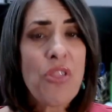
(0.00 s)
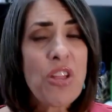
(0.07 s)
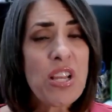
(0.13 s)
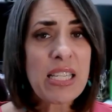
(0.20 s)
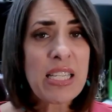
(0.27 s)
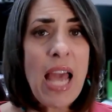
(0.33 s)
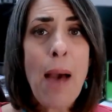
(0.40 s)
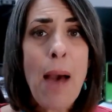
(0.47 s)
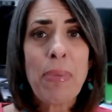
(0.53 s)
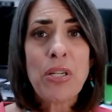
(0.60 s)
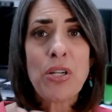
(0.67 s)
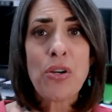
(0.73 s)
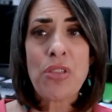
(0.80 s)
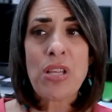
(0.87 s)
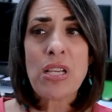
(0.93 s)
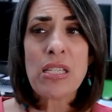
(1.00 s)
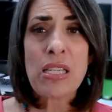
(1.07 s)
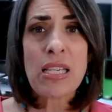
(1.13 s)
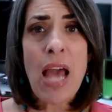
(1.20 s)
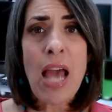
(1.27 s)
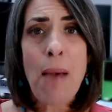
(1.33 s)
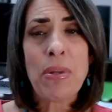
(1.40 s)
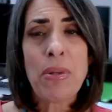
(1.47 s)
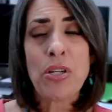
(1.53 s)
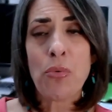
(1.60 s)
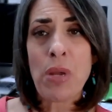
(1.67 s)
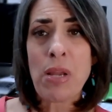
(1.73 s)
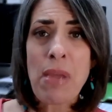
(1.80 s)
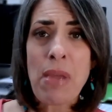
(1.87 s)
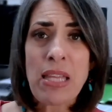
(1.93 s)
well, this happened, or this has
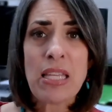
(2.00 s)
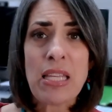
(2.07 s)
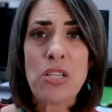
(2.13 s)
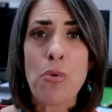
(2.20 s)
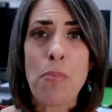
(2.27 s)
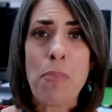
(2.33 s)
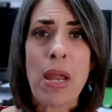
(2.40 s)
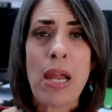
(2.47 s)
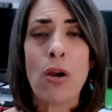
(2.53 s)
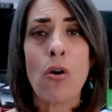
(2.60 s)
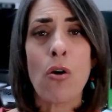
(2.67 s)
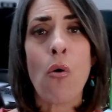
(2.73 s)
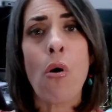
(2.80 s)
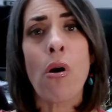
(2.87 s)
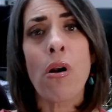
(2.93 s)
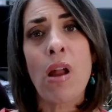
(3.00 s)
happened, or we made this repair,